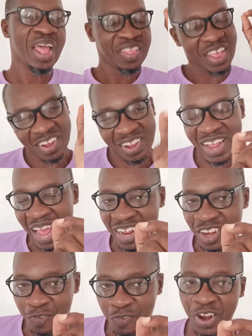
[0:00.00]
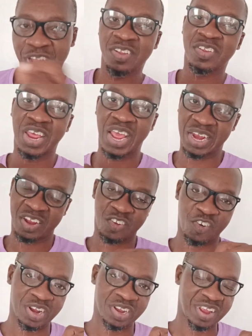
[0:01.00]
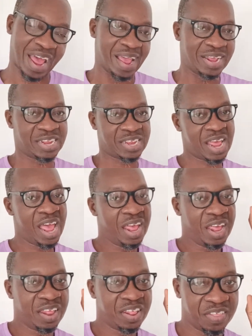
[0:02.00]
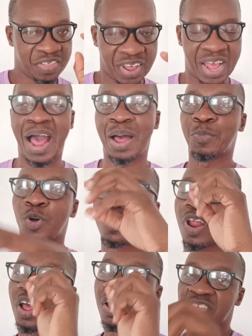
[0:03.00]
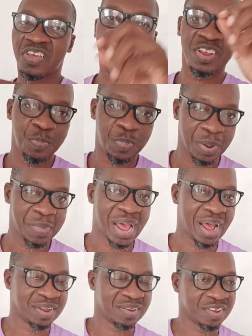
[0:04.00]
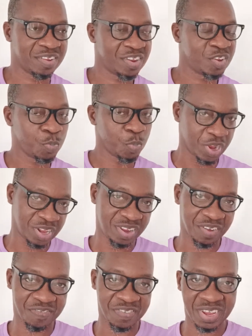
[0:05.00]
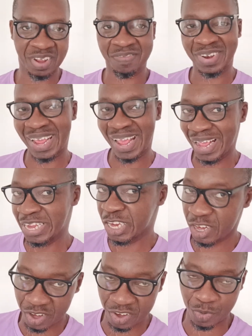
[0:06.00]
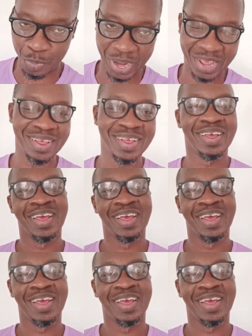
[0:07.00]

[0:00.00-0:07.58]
There's a tiny difference in the screen size. The Camon 30 Premier has a 6.77 inch display.